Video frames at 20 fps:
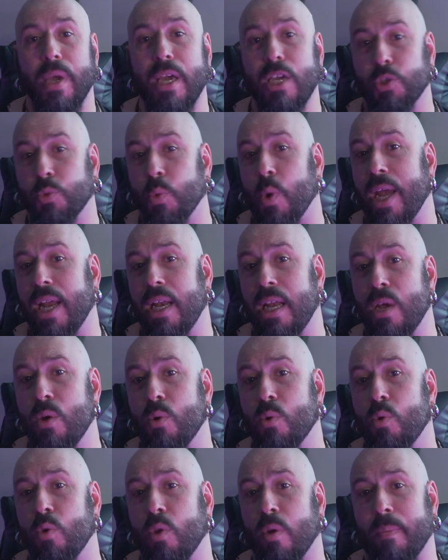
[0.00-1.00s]
is whaling
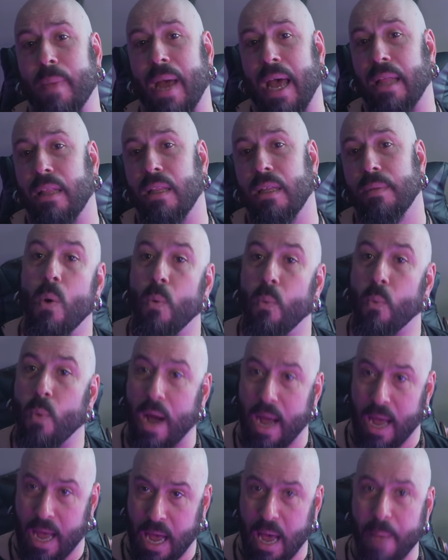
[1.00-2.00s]
good or bad?
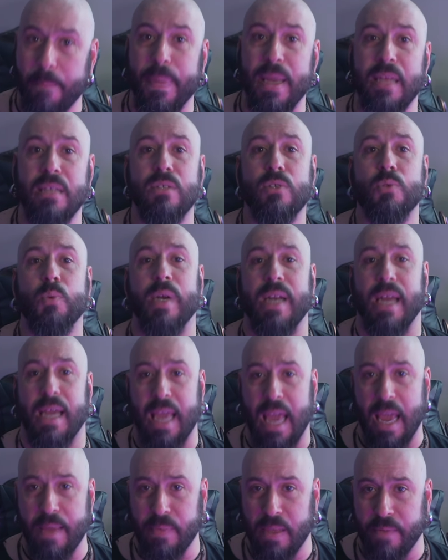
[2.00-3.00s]
What happens when a
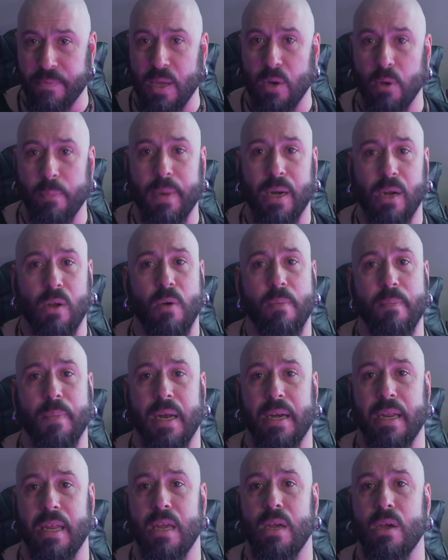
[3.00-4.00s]
game developer
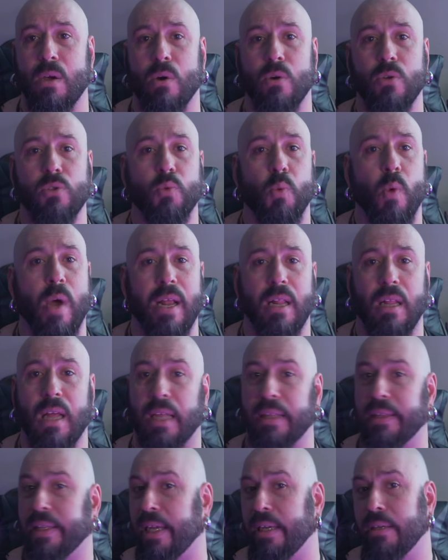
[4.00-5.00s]
company goes whale
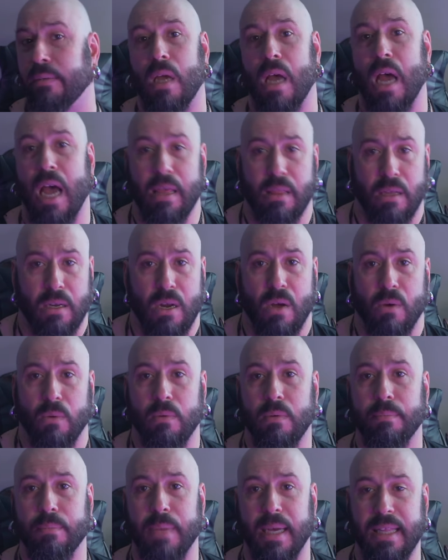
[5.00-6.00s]
hunting? I don't know,
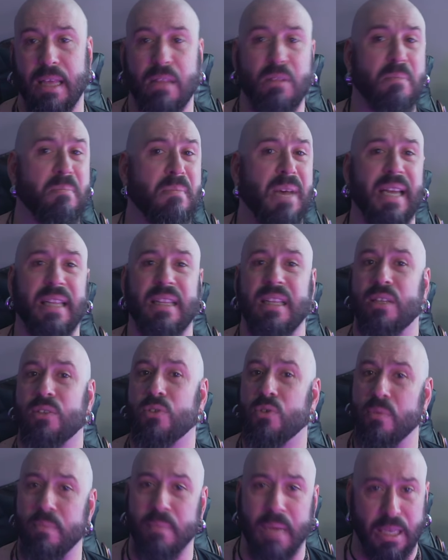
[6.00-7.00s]
but I don't mind it
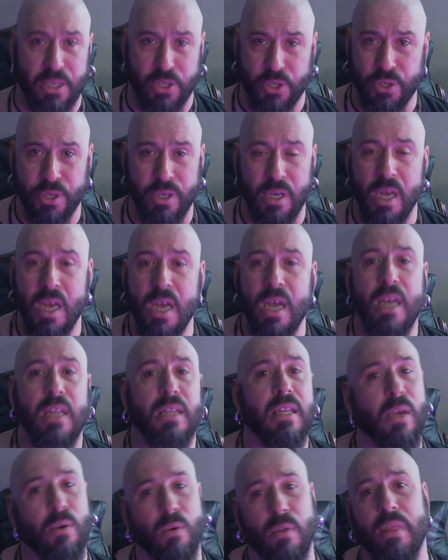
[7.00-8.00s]
too much.
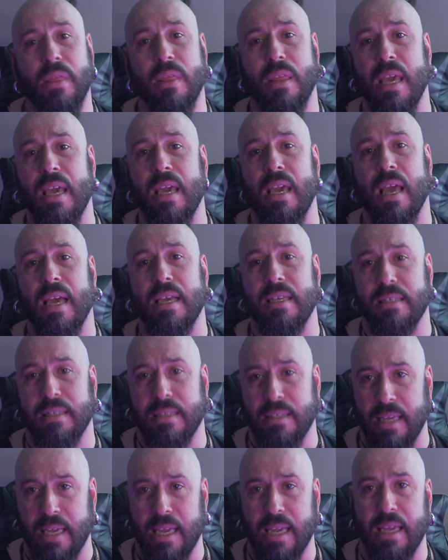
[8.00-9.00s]
The good thing I
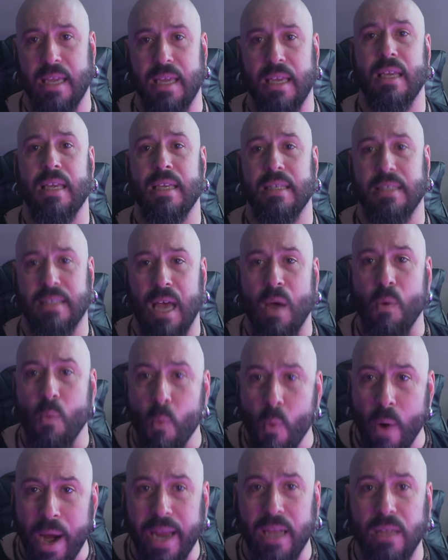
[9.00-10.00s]
see is that
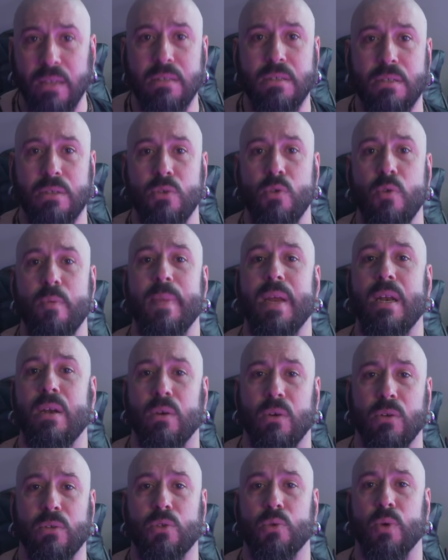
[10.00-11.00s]
whales do
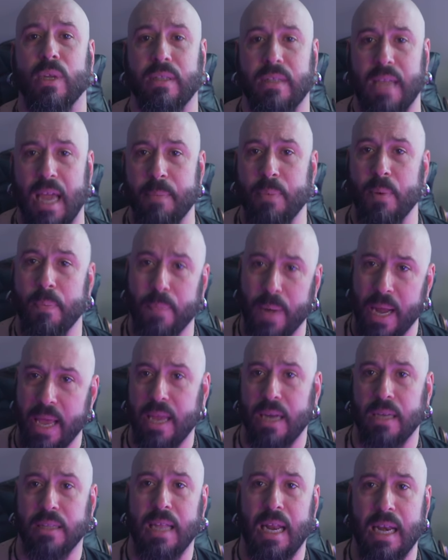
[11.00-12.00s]
belong to a type of
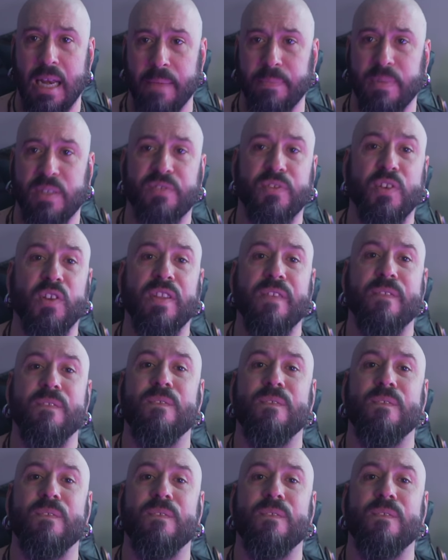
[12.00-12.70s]
player that lives for the